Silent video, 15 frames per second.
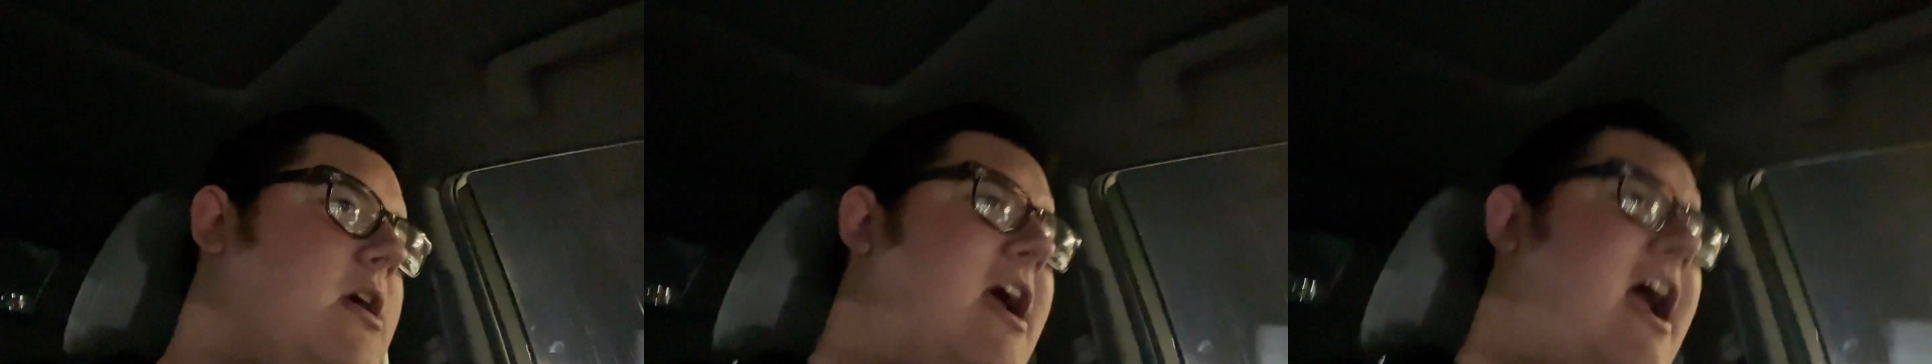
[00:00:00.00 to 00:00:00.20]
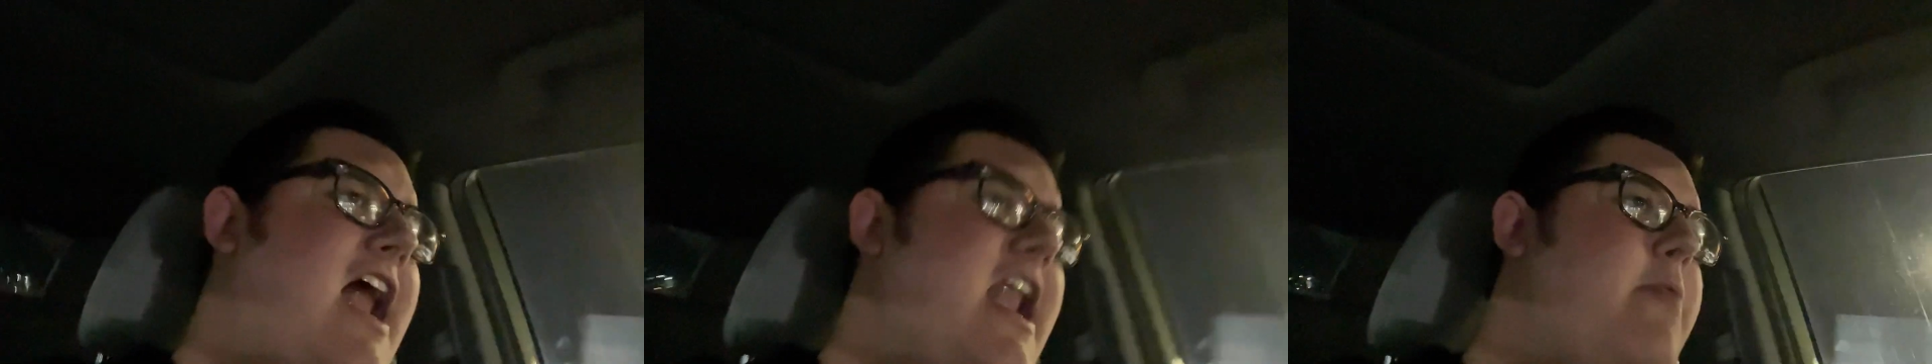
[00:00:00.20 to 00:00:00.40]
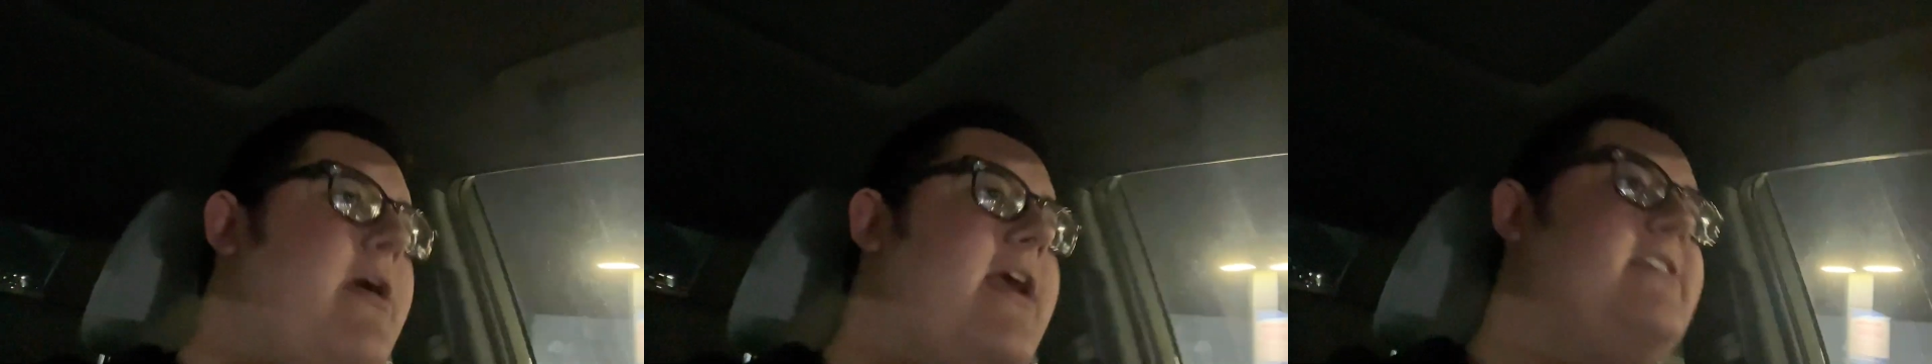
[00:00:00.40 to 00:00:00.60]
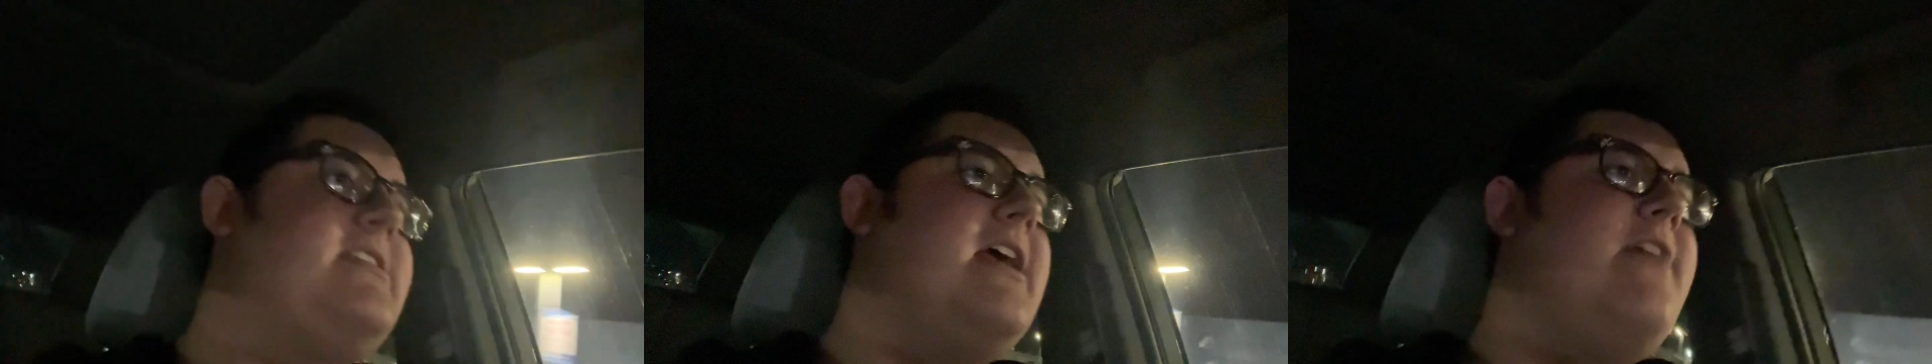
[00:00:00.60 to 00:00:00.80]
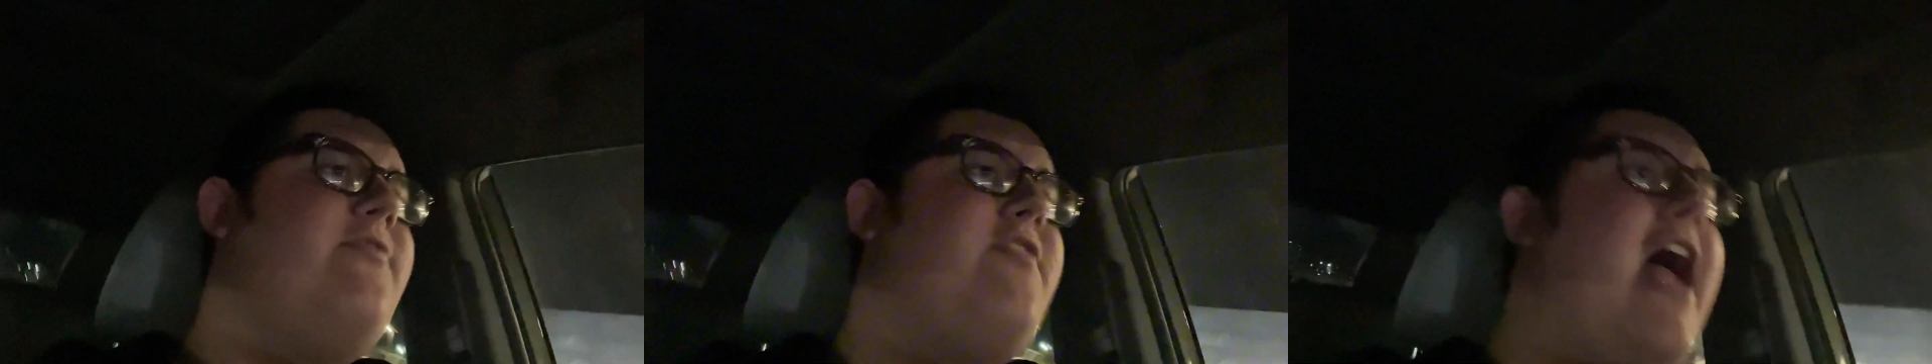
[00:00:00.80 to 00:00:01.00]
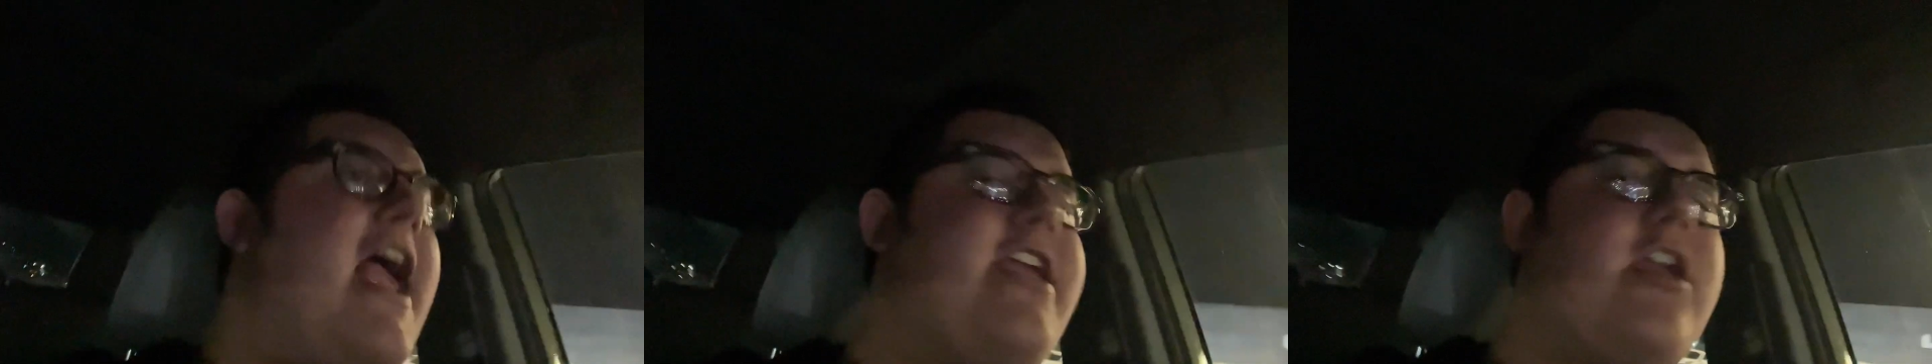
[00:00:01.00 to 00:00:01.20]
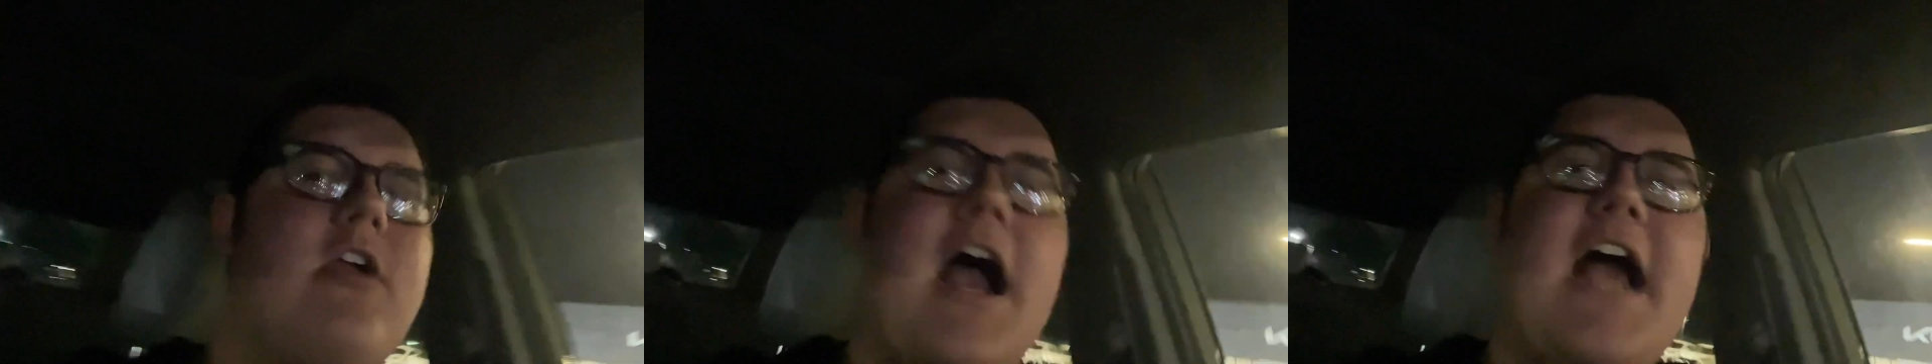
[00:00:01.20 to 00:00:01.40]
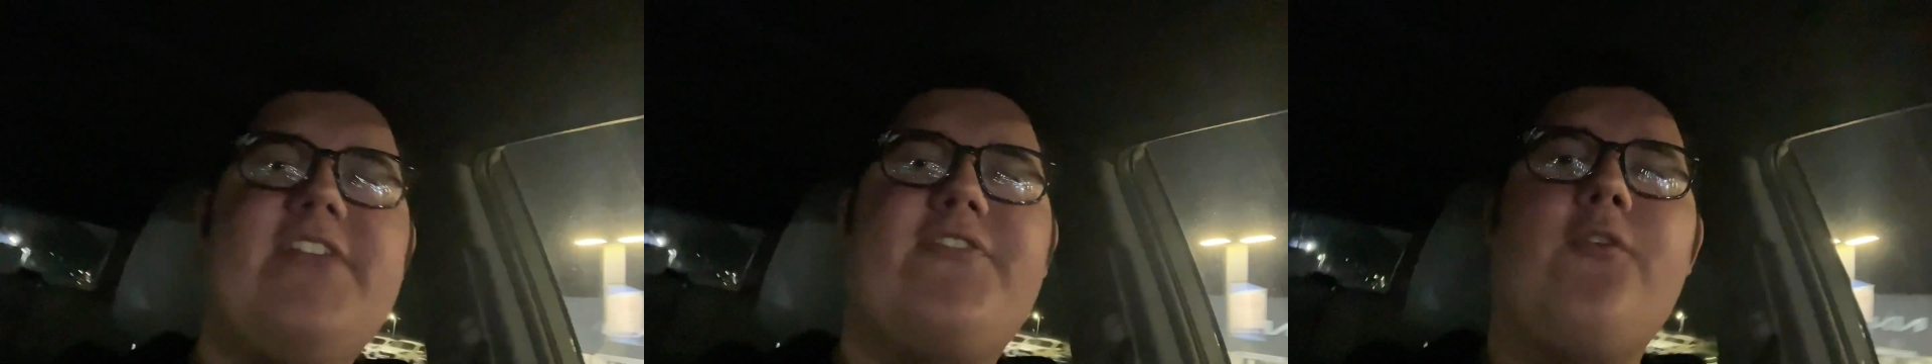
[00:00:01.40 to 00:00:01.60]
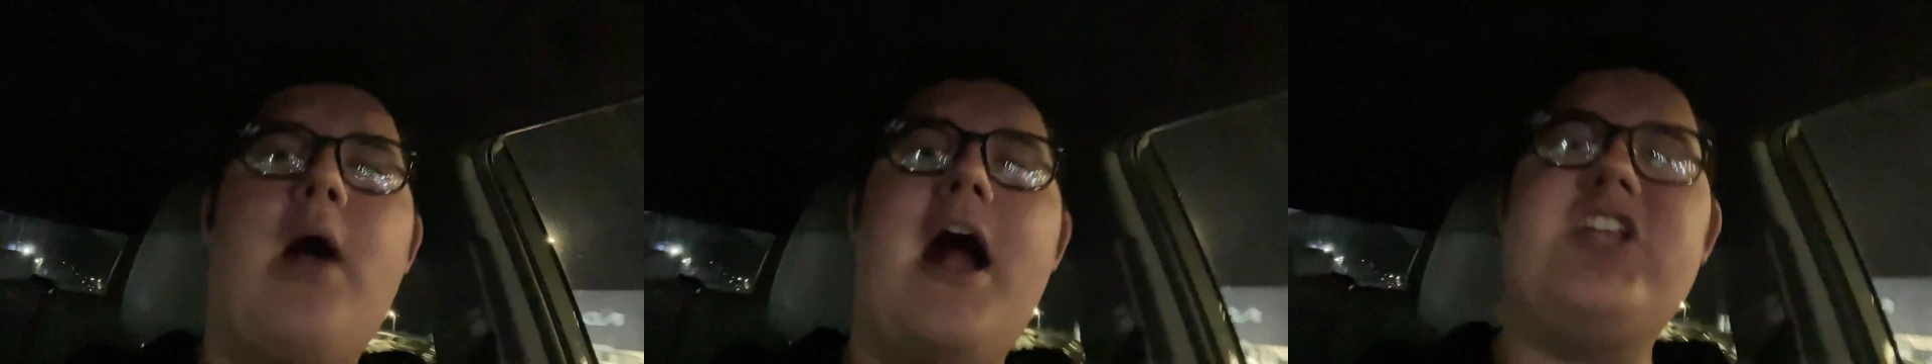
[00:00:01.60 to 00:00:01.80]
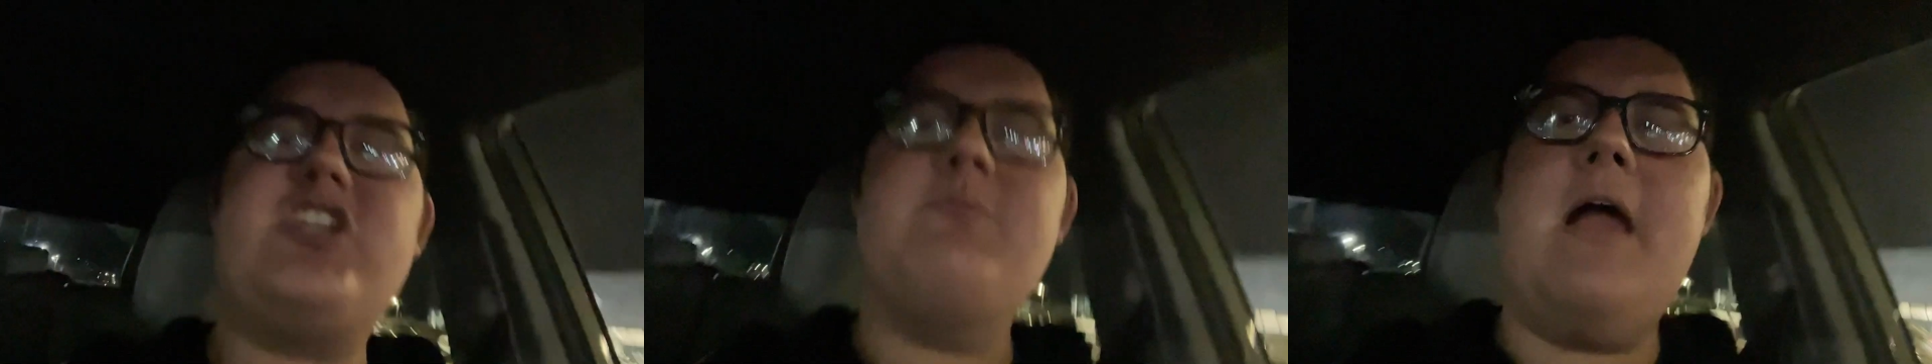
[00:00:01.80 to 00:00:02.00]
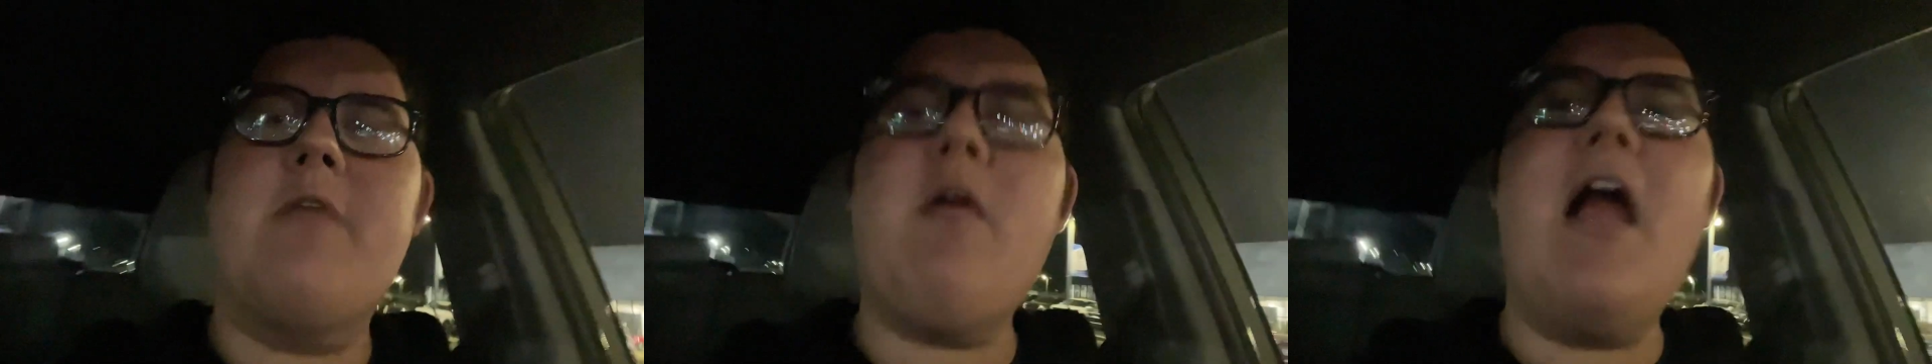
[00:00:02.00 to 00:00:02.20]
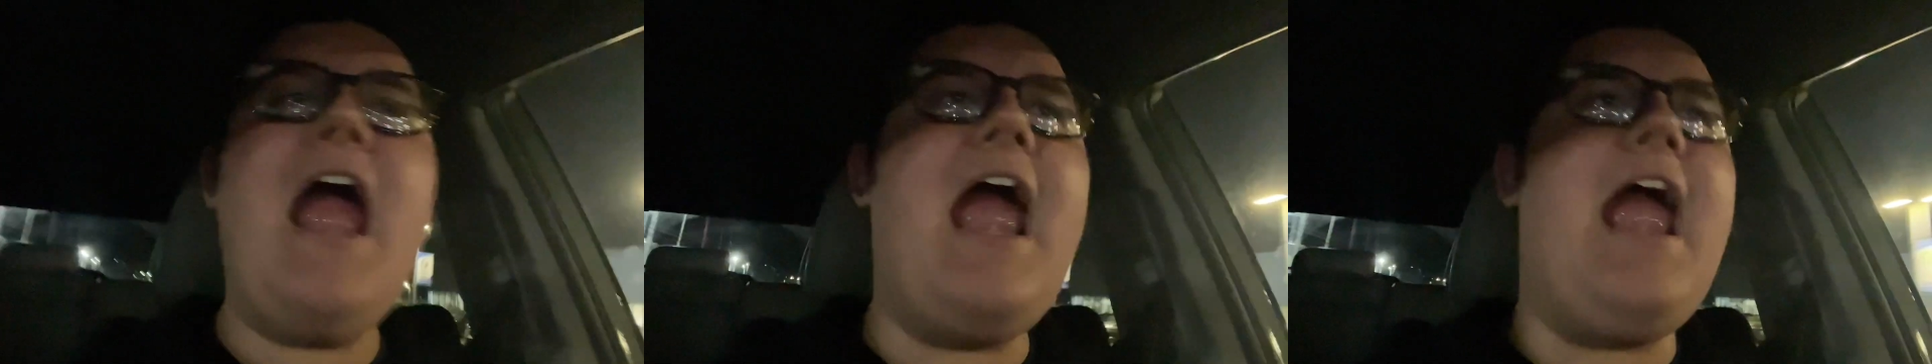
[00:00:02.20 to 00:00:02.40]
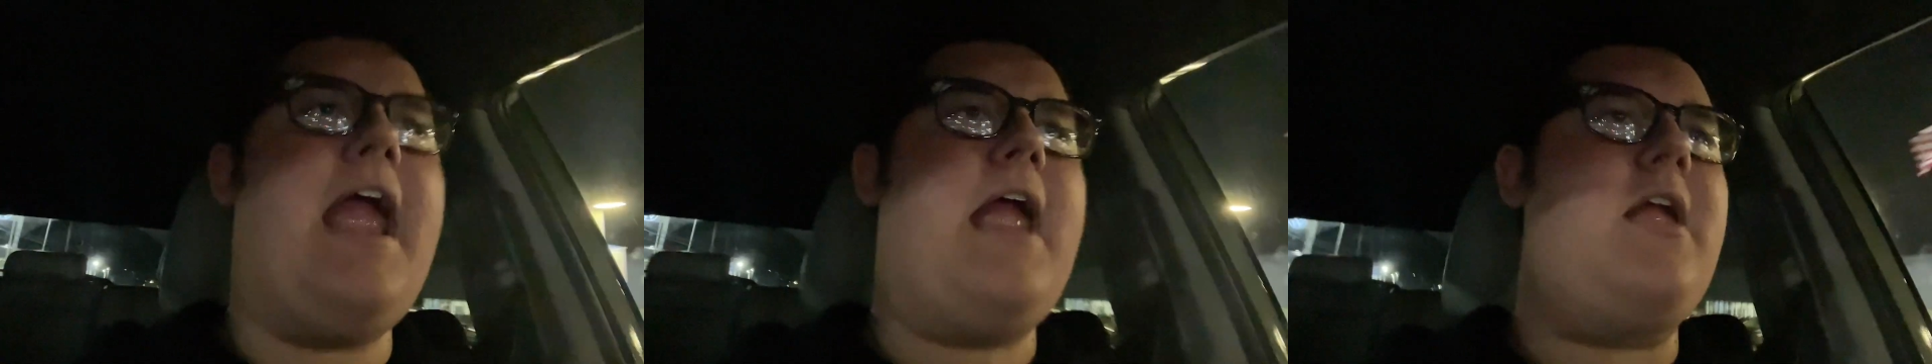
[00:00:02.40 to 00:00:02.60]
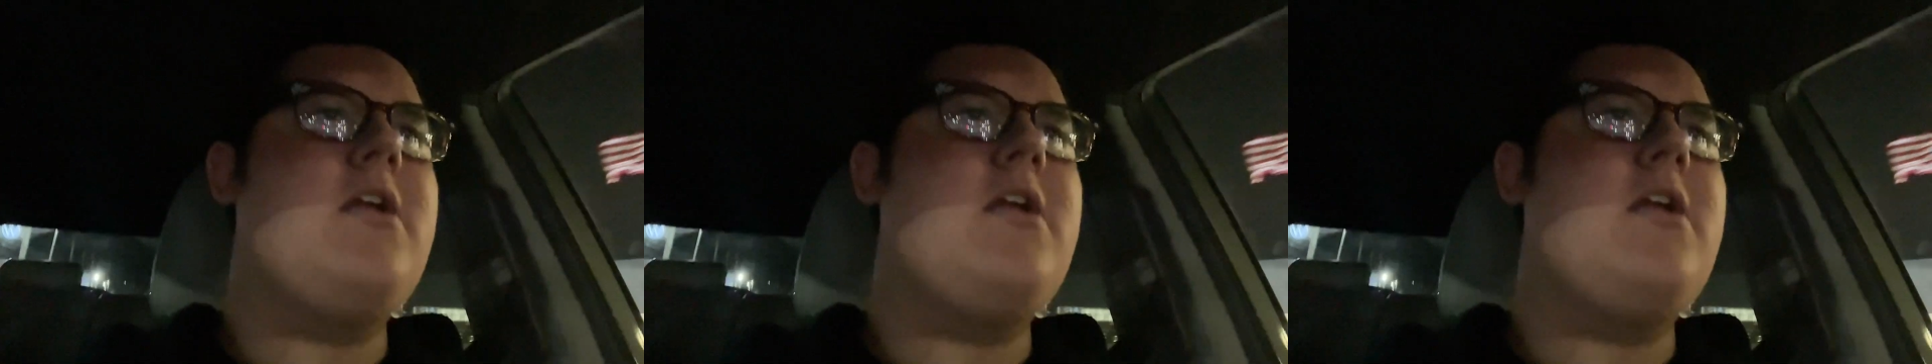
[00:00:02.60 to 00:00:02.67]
Anyways, thank you guys for watching my rant.